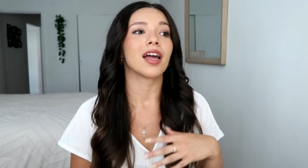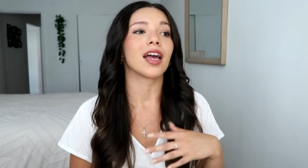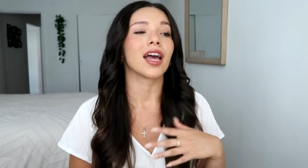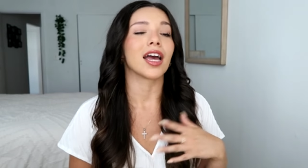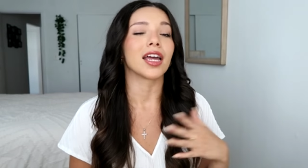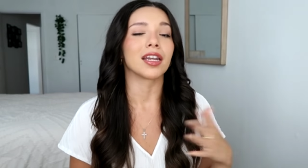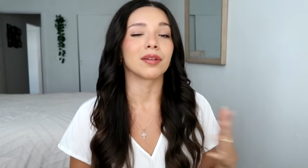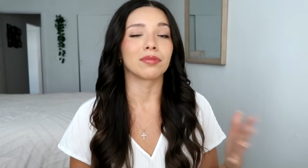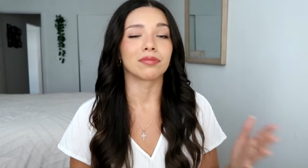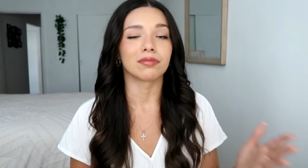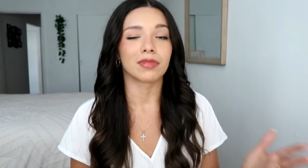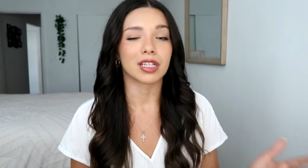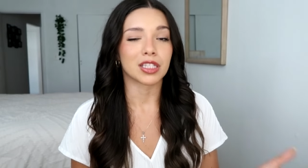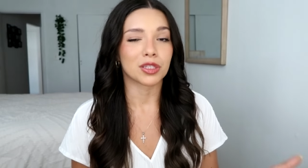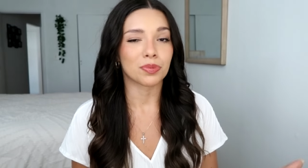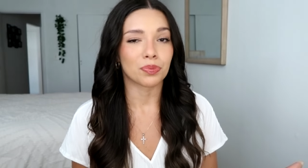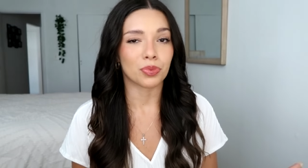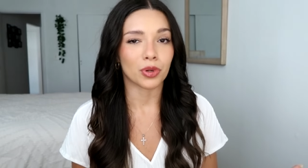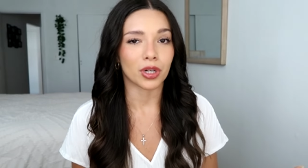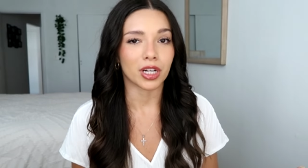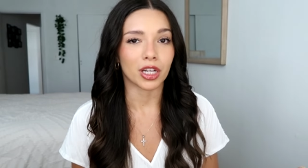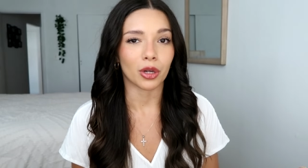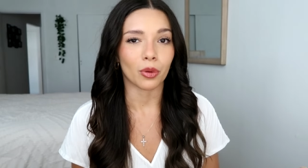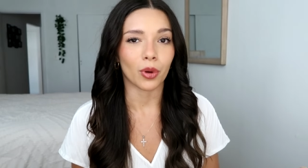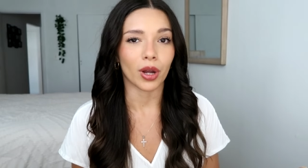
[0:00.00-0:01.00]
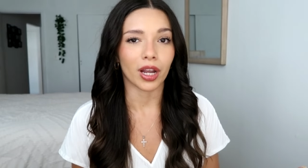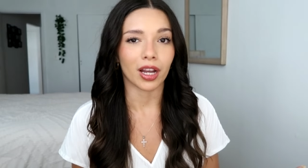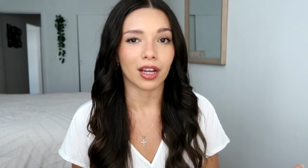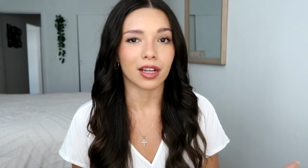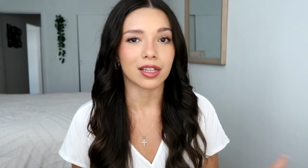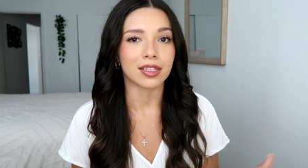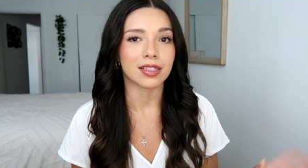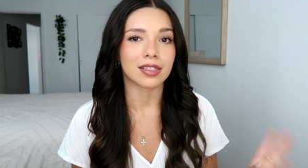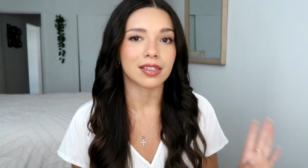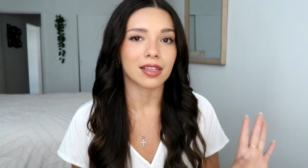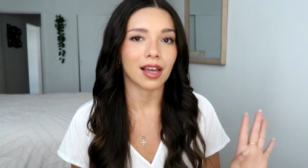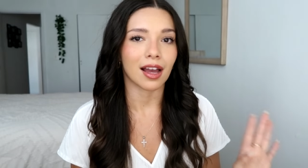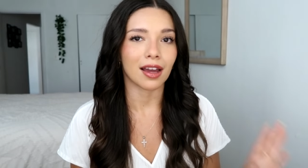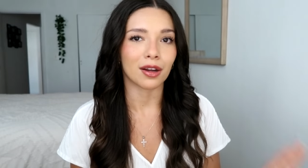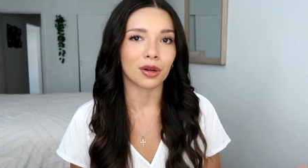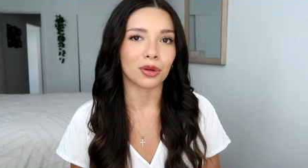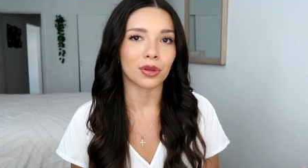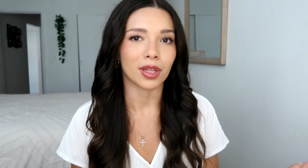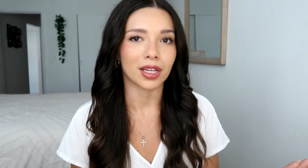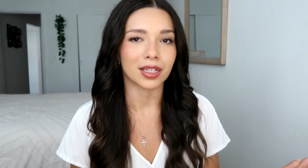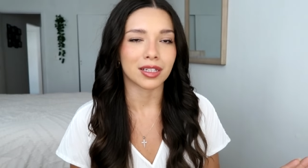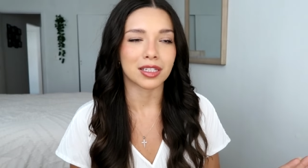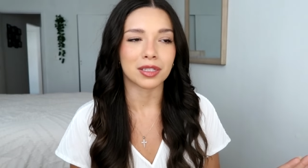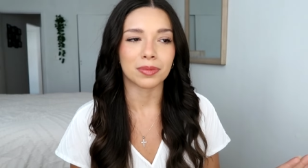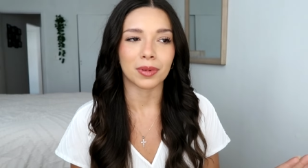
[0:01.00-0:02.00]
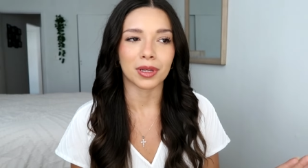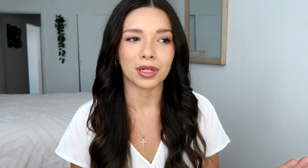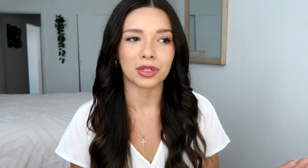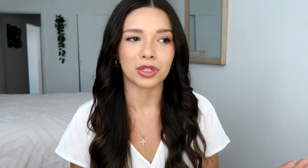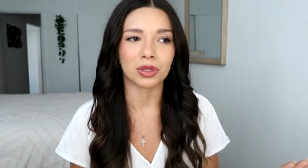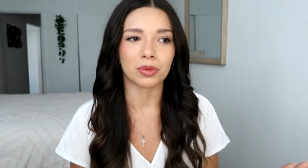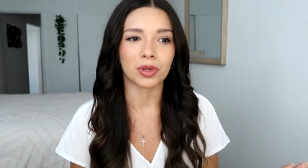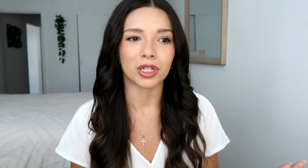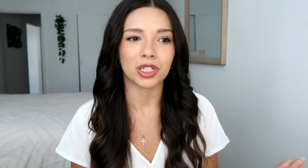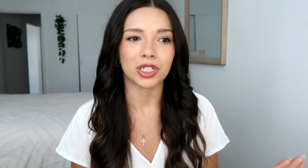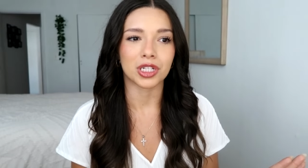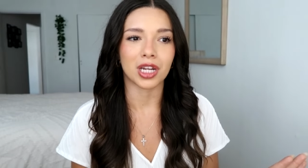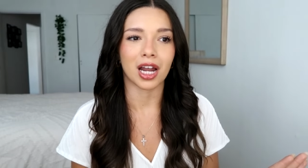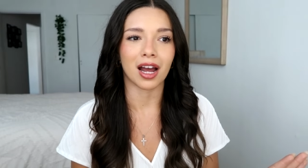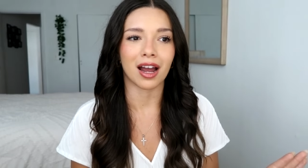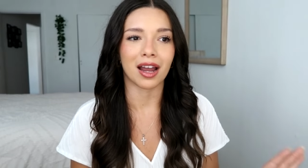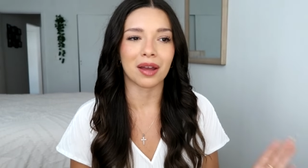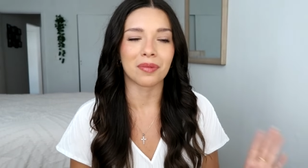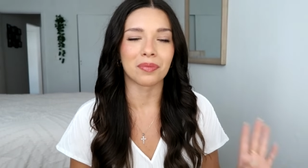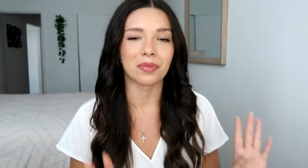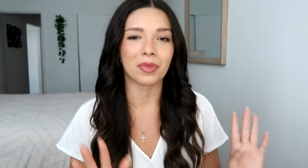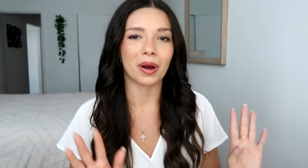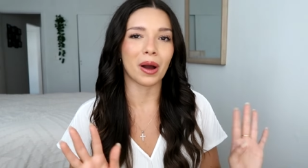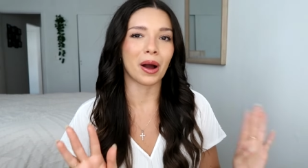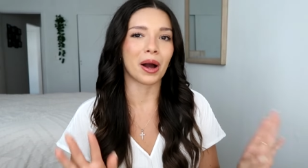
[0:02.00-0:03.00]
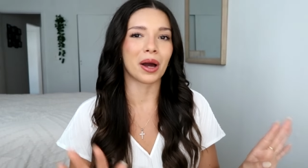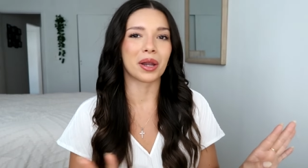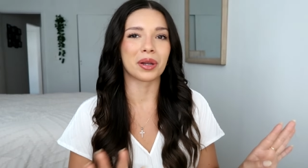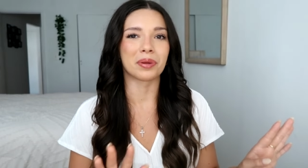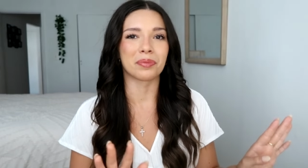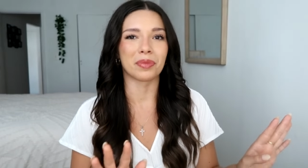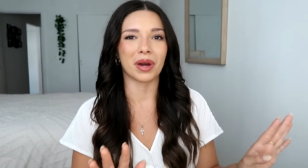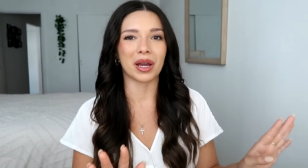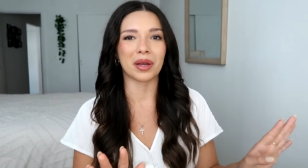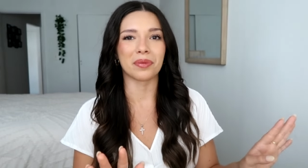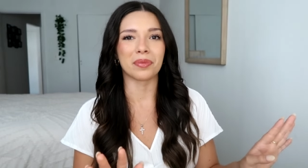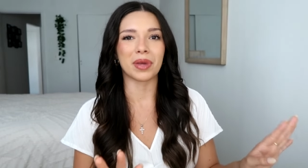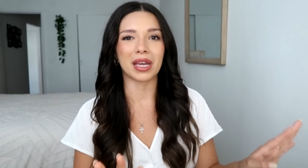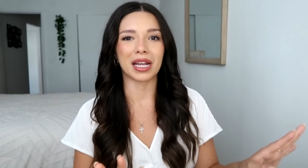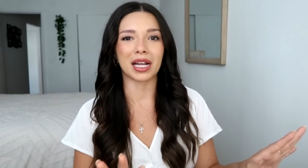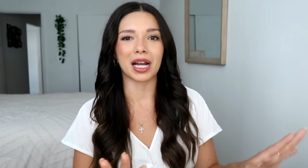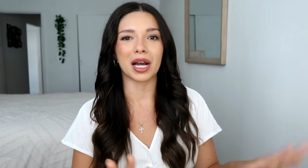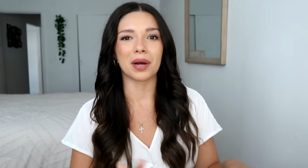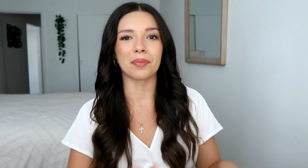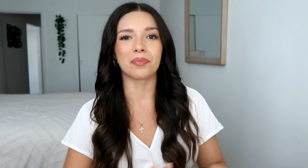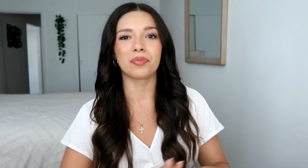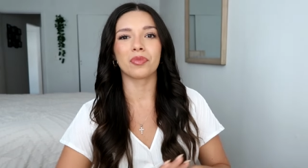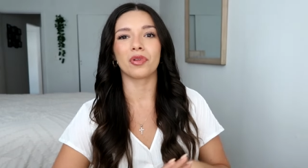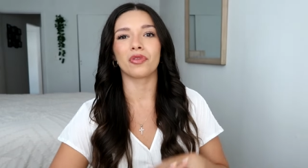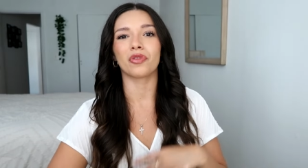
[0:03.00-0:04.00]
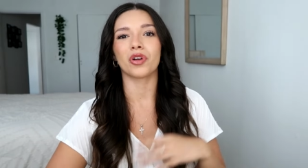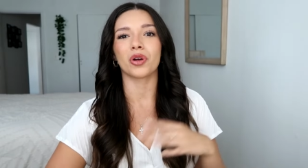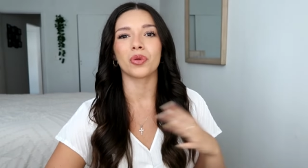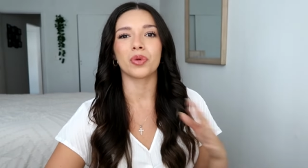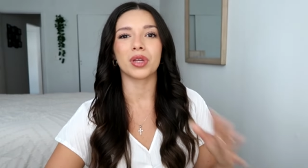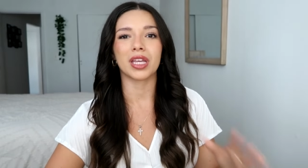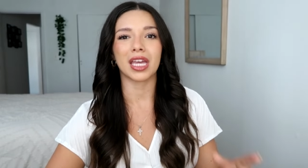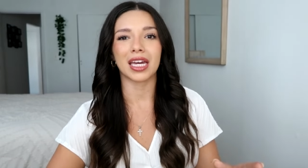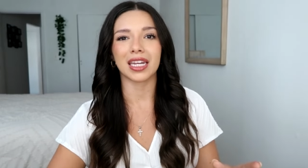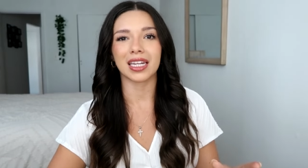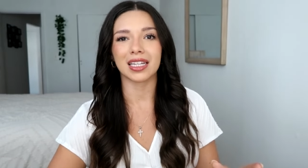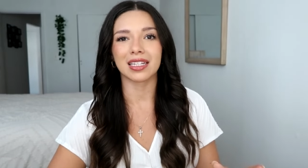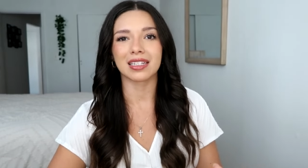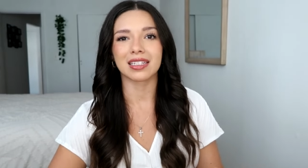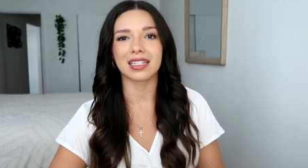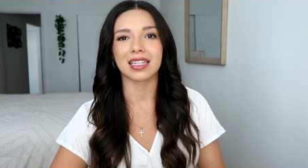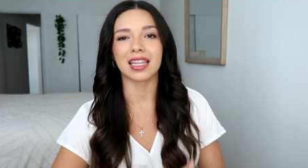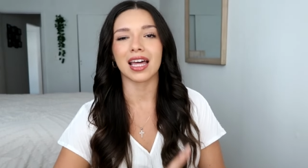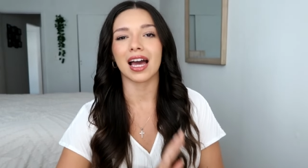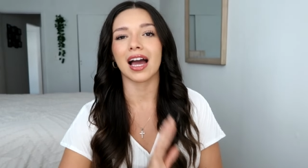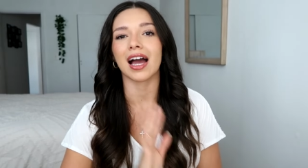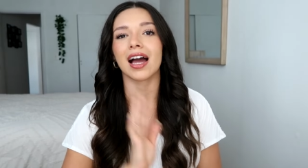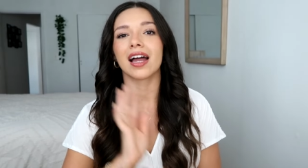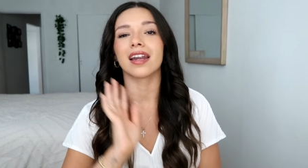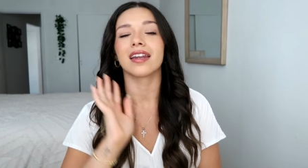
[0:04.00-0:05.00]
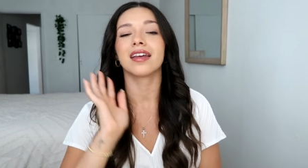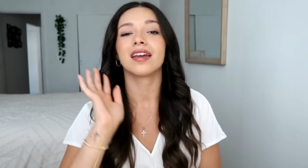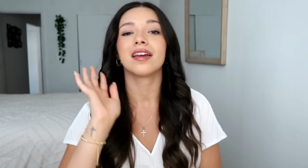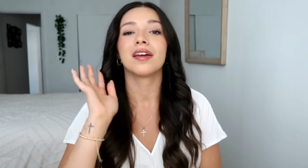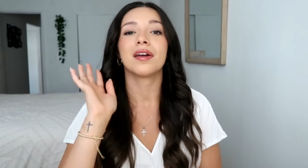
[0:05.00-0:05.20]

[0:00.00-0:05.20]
and it's pretty quick because I don't like to spend too much time on my makeup. Before we get into that,